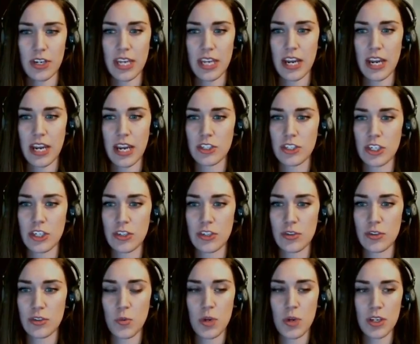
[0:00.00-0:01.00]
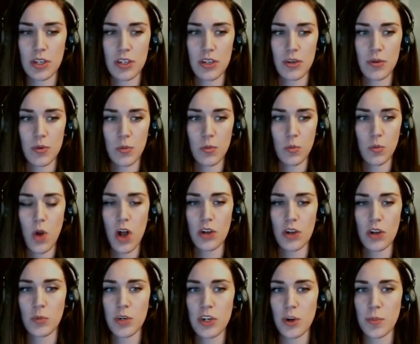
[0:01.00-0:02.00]
characters yeah. while
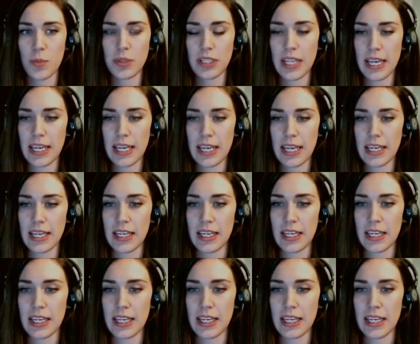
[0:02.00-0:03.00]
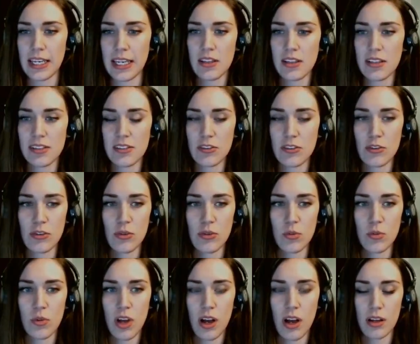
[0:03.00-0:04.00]
when you're playing these
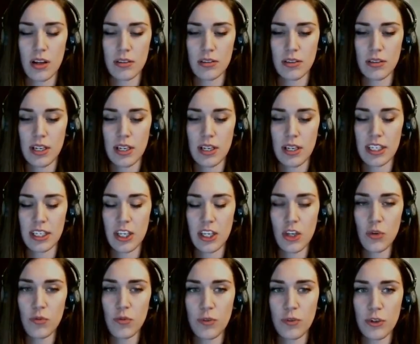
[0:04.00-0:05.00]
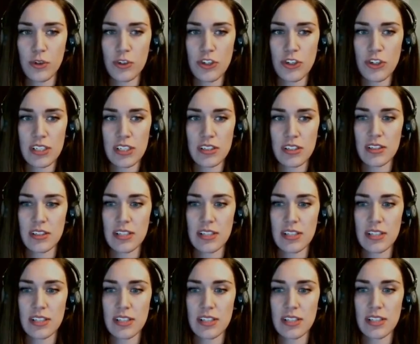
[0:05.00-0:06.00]
little uh, cute versions,
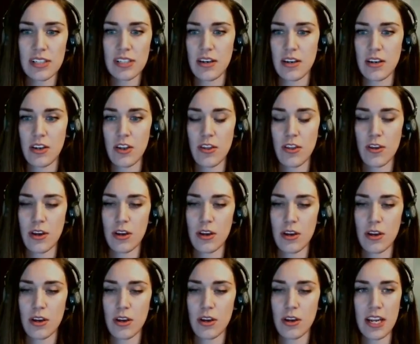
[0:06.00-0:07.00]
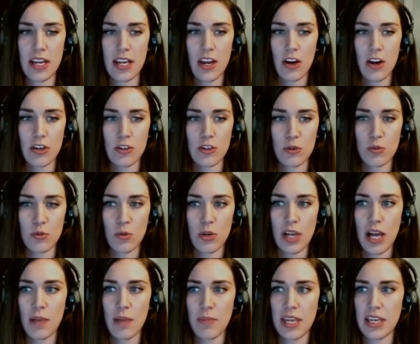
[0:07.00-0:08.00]
and then the main characters will
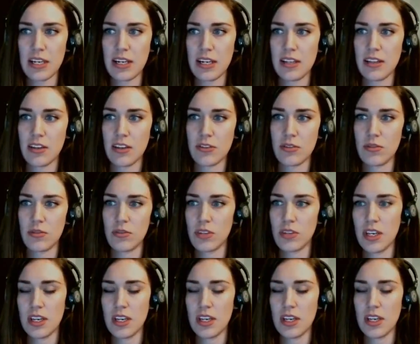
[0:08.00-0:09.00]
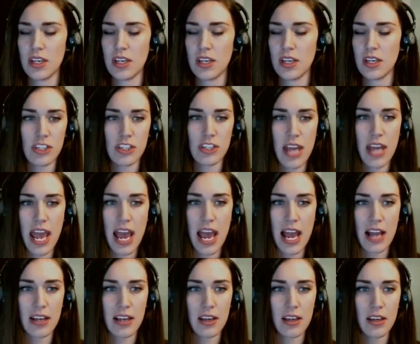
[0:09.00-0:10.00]
come in and they'll slash and
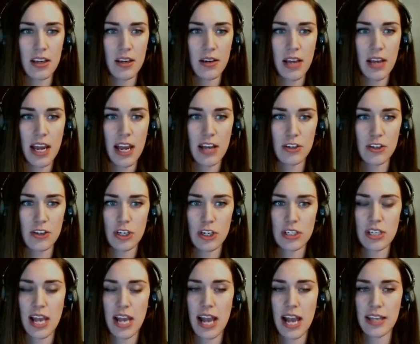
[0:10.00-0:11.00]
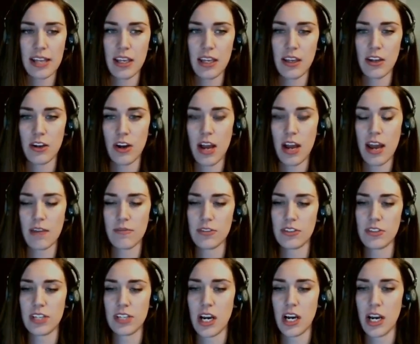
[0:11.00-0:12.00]
hack as you're attacking your
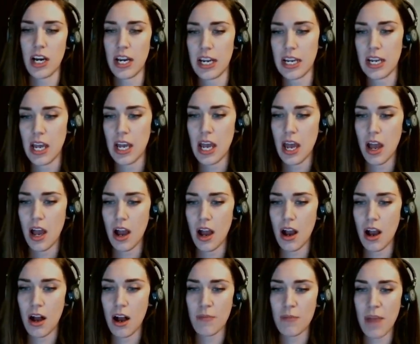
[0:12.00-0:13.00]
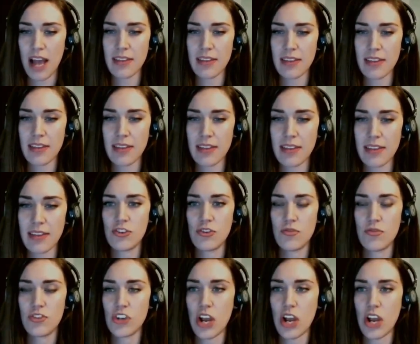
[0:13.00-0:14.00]
adversary. Um, I thought
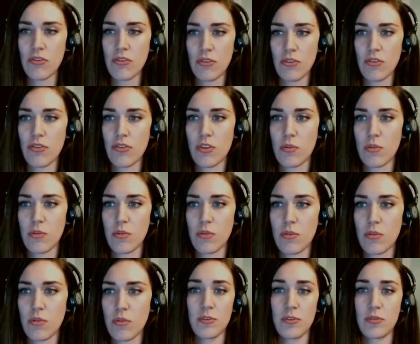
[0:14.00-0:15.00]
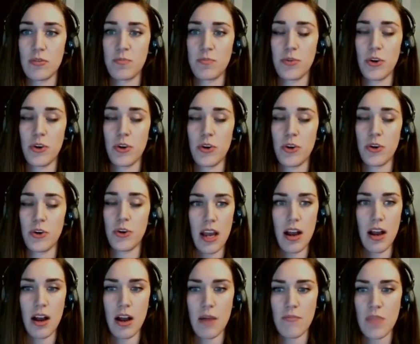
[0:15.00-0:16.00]
in general the game was
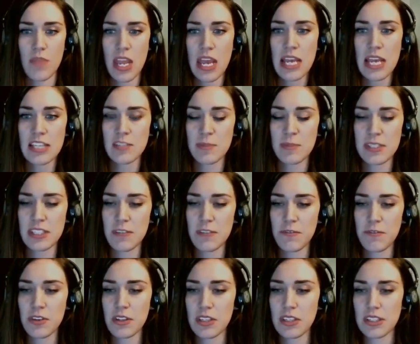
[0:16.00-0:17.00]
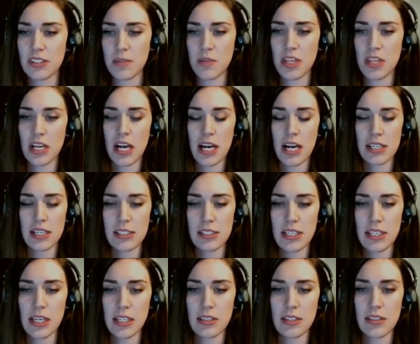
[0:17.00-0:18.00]
pretty. Um, specifically, some of the
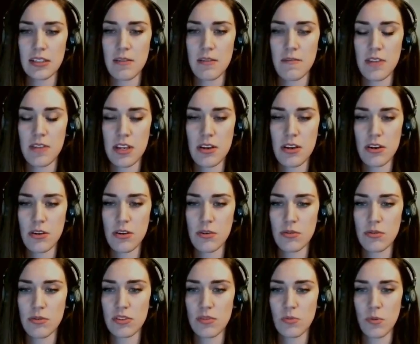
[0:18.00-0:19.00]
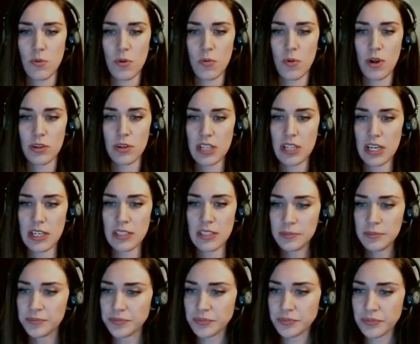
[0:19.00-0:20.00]
cutscenes and the videos were well
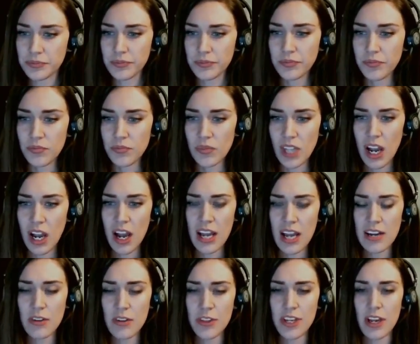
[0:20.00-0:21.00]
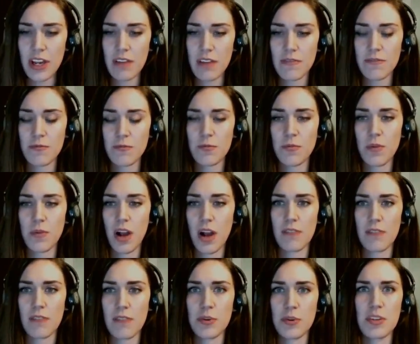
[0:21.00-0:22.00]
done. I don't think I've
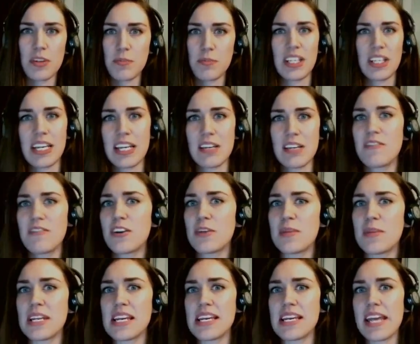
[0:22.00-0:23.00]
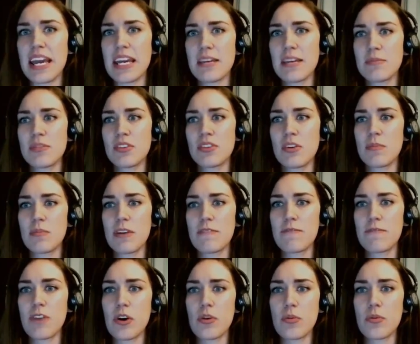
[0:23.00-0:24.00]
I've really played very many games on my
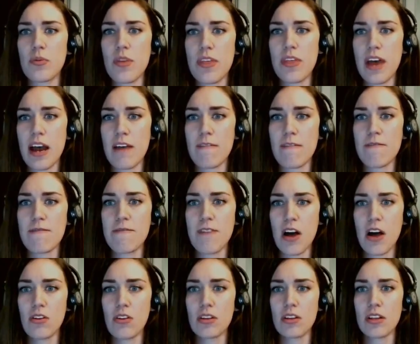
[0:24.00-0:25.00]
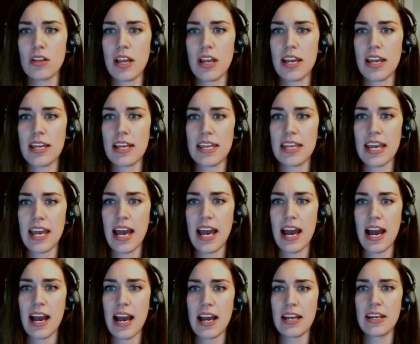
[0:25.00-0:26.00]
phone that felt like they
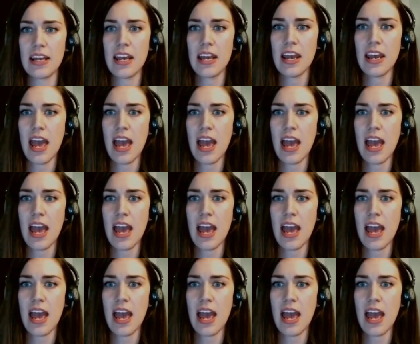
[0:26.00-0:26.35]
had